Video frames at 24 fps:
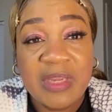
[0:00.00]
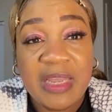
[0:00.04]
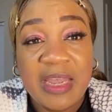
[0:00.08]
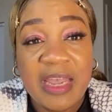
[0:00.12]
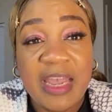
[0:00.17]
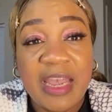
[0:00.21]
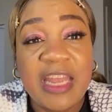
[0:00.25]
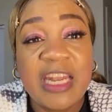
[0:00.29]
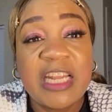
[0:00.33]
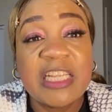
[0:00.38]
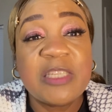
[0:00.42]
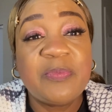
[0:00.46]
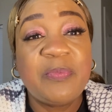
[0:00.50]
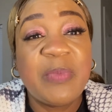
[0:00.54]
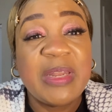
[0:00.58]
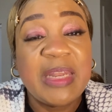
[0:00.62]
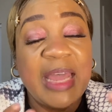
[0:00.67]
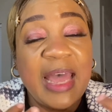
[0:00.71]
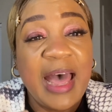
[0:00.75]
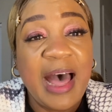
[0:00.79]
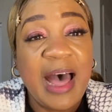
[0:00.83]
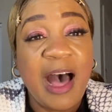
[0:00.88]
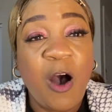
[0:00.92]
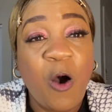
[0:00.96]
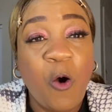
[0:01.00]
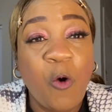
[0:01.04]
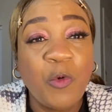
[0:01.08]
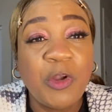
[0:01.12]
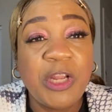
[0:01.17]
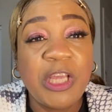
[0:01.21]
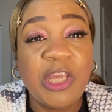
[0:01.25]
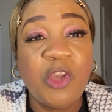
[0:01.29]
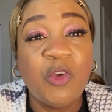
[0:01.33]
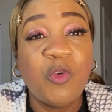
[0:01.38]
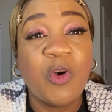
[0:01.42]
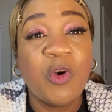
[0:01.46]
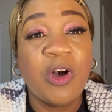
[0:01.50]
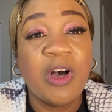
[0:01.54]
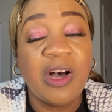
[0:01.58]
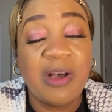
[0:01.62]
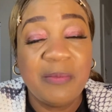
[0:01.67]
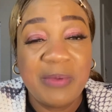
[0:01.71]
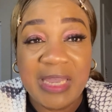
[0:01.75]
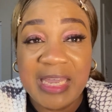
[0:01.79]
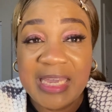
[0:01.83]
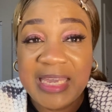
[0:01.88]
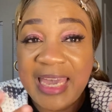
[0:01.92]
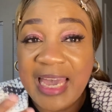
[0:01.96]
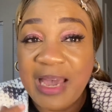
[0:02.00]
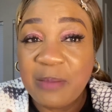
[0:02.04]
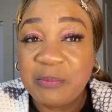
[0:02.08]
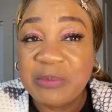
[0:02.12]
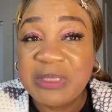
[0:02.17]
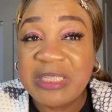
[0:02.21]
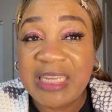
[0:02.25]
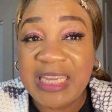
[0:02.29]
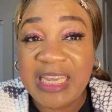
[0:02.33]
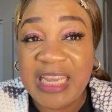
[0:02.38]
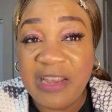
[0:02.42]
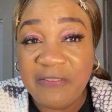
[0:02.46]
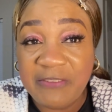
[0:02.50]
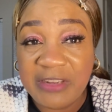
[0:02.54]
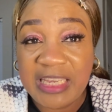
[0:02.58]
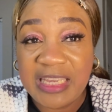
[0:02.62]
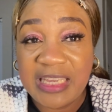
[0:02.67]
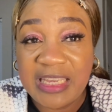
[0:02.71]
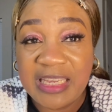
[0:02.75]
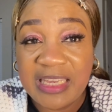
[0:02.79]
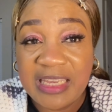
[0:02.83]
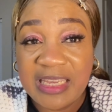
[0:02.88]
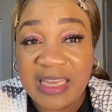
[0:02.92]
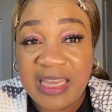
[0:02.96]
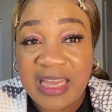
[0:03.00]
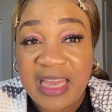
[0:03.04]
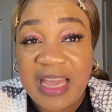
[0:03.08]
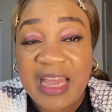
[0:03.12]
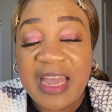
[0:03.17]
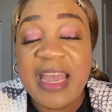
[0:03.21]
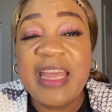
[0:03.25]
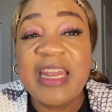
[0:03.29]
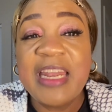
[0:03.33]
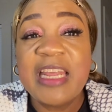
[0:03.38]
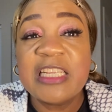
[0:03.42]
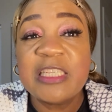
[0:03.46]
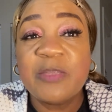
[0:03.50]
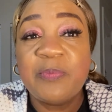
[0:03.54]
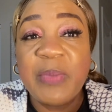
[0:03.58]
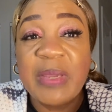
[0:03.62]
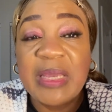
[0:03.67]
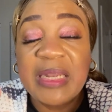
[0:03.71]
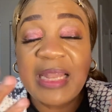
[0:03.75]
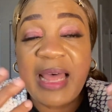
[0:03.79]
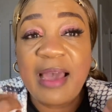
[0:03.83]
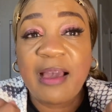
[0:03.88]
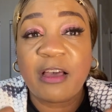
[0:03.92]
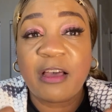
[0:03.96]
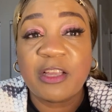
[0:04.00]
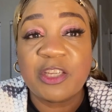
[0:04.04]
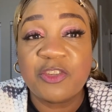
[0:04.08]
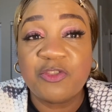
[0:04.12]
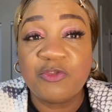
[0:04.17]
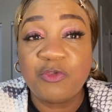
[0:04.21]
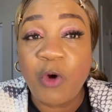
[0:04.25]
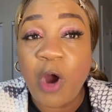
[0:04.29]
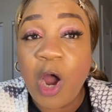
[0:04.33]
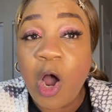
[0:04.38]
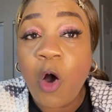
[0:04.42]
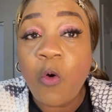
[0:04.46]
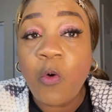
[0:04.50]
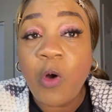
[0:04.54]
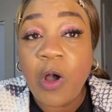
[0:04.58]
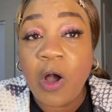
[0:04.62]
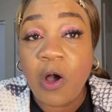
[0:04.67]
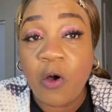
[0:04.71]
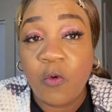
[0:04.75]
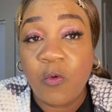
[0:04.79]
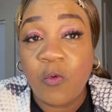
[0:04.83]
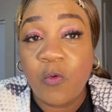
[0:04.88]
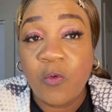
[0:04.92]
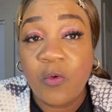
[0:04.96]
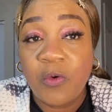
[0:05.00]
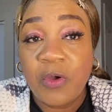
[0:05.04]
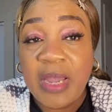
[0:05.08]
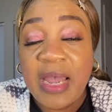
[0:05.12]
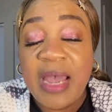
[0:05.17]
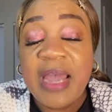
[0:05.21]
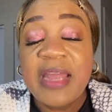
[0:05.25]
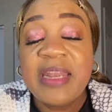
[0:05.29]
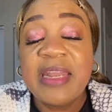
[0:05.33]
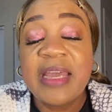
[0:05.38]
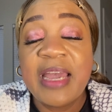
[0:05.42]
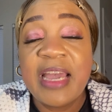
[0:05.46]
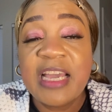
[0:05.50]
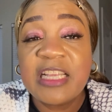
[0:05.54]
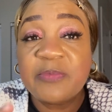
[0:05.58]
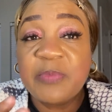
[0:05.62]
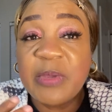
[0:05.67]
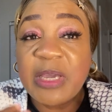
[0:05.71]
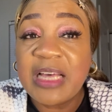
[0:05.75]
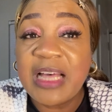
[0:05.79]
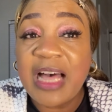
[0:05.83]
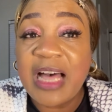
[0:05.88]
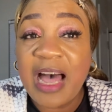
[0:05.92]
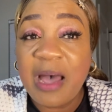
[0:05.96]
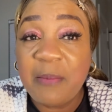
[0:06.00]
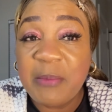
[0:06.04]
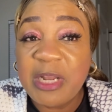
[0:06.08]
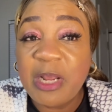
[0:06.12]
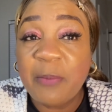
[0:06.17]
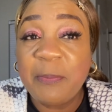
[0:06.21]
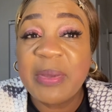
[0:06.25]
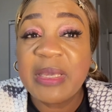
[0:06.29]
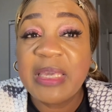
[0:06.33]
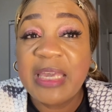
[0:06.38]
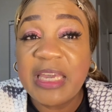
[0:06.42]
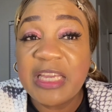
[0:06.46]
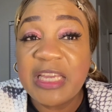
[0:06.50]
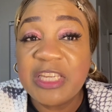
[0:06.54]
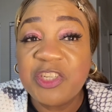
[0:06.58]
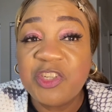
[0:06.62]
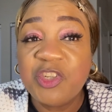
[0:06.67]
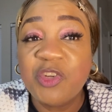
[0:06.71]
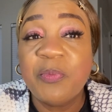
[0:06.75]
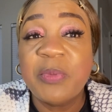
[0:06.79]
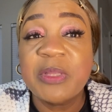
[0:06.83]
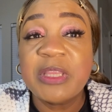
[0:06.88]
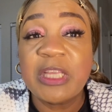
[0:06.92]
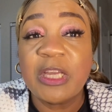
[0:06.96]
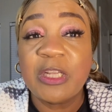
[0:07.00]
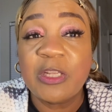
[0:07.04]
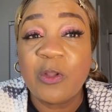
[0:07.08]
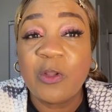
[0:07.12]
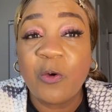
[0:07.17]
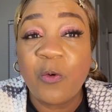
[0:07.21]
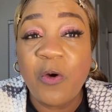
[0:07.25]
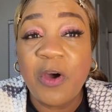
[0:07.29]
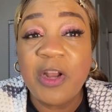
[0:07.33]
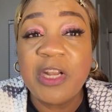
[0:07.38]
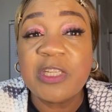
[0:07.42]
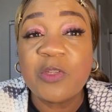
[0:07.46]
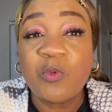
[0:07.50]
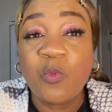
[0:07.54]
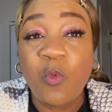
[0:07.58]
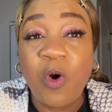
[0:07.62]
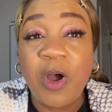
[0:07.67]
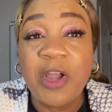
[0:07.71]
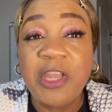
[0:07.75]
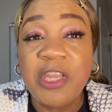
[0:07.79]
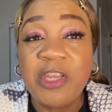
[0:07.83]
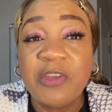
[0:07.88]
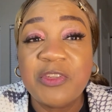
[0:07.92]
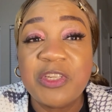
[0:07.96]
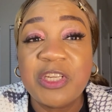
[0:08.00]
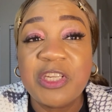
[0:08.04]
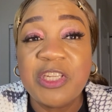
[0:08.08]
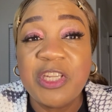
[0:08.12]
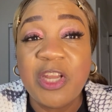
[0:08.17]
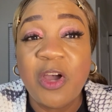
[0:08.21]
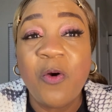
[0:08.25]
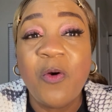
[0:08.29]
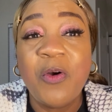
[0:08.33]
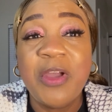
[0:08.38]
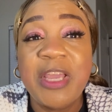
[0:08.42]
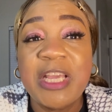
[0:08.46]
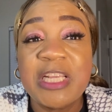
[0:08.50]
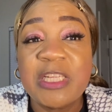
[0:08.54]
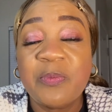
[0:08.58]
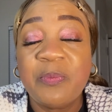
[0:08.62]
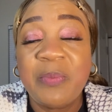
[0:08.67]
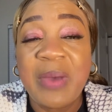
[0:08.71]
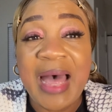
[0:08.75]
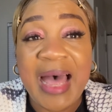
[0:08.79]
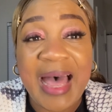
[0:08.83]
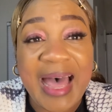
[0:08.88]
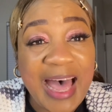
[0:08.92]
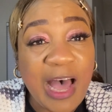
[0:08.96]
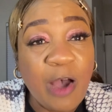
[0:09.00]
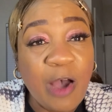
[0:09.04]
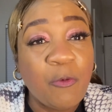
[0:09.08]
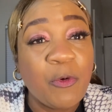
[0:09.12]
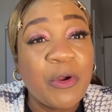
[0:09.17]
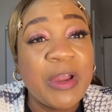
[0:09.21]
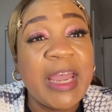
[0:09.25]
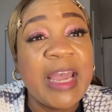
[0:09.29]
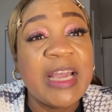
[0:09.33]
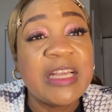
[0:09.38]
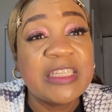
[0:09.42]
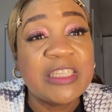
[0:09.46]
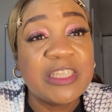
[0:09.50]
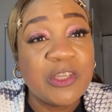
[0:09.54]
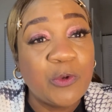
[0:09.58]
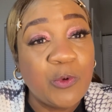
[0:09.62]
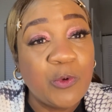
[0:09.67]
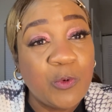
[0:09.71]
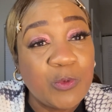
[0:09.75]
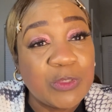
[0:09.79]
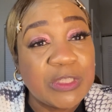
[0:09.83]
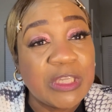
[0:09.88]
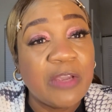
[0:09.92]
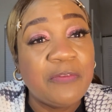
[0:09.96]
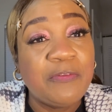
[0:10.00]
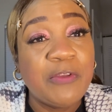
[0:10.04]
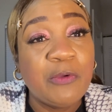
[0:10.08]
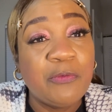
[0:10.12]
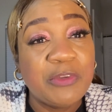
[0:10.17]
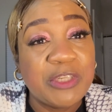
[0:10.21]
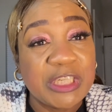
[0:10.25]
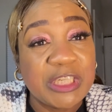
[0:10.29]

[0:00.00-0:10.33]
and it's been holding you up in captivity, and it's been like a stronghold that has been coming up against you. But the Lord is wanting you to know his power exudes if you would